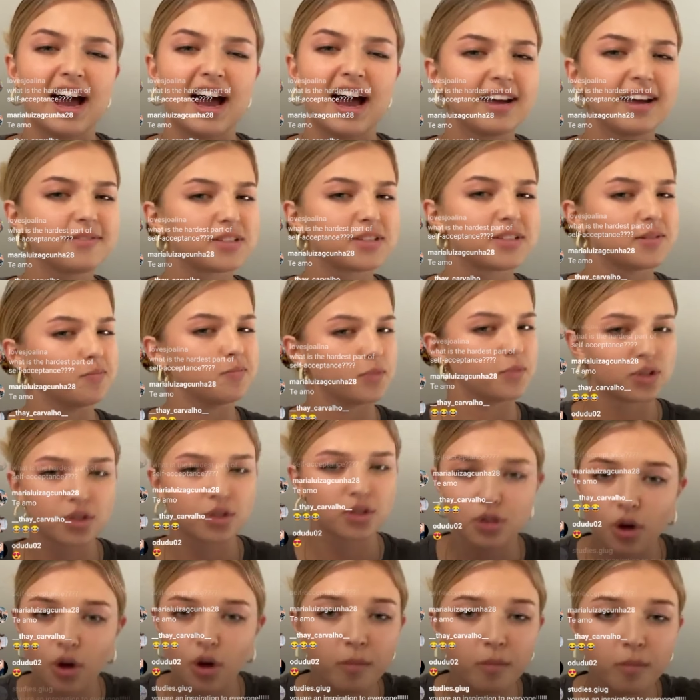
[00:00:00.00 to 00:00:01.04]
I have seen
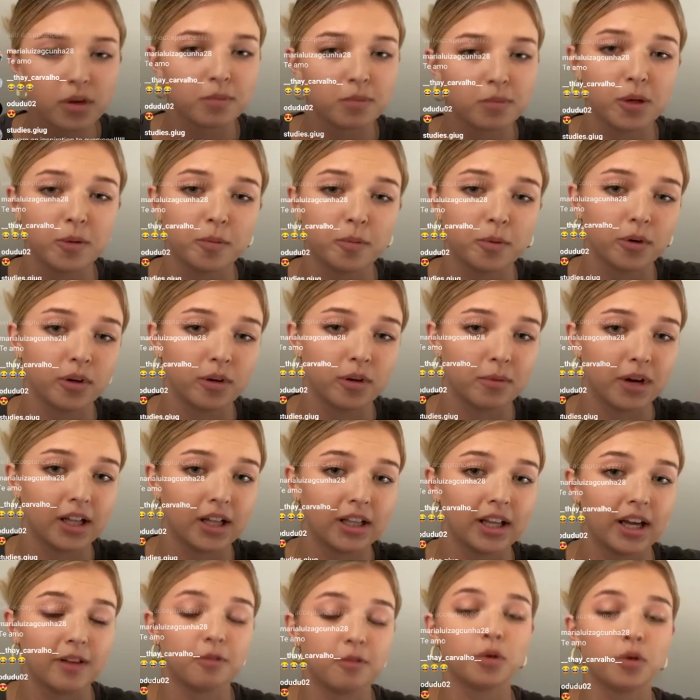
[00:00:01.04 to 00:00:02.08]
so many people in my
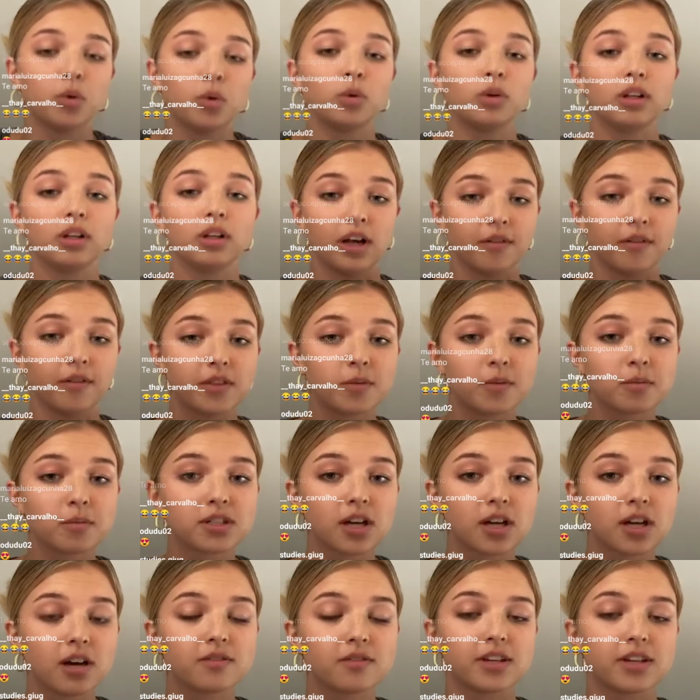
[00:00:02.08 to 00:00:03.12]
life who love
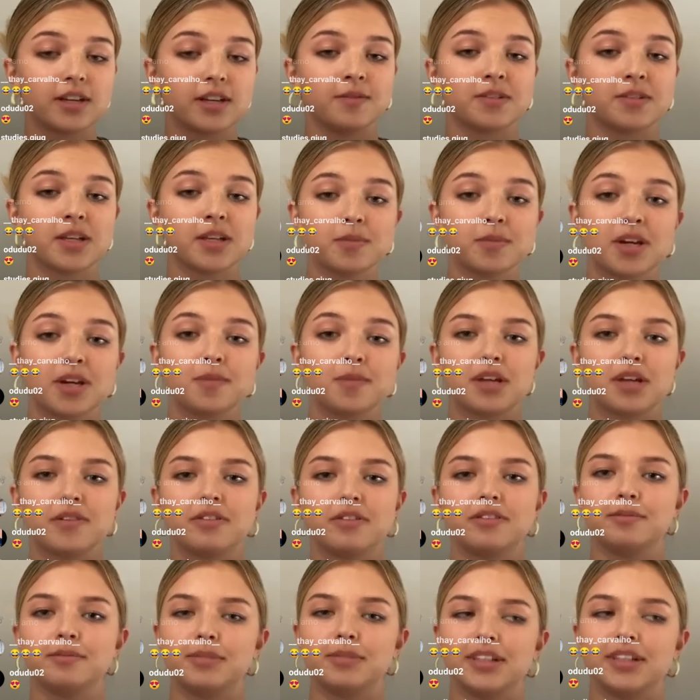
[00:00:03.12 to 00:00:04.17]
themselves, and sometimes I've
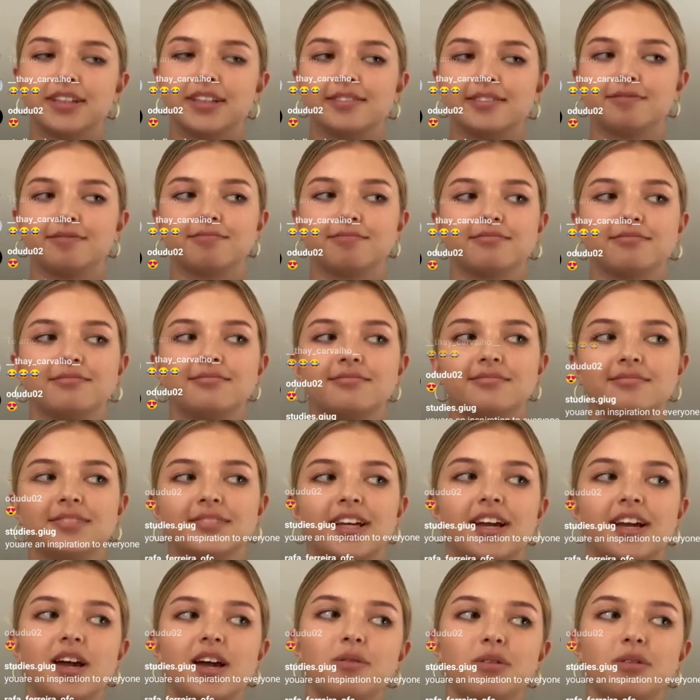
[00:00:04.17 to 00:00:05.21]
even been like,
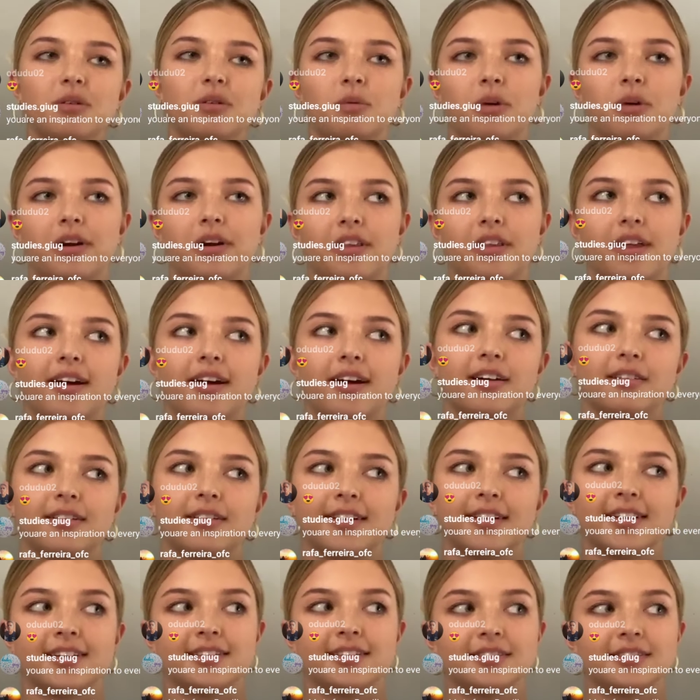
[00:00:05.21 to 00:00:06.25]
like, I wouldn't wear that, or
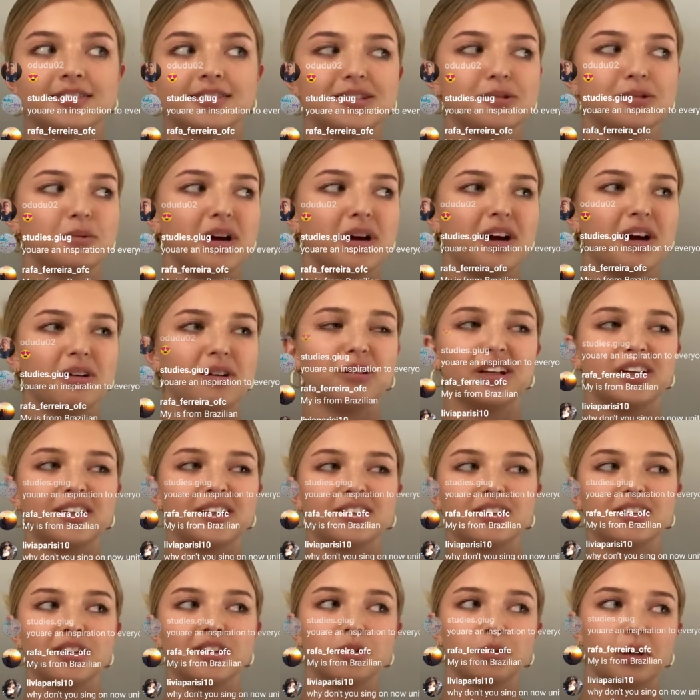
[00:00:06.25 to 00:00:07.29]
like, oh wow, like,
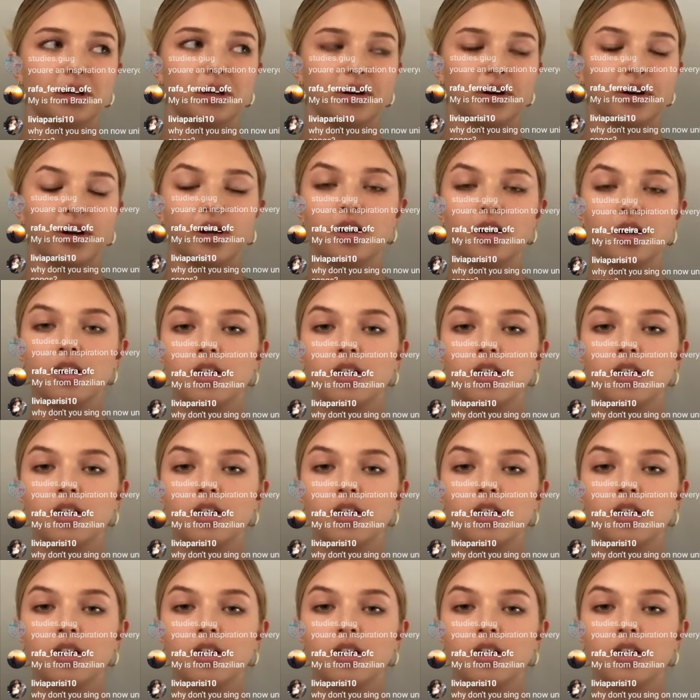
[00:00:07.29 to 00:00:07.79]
they're weird.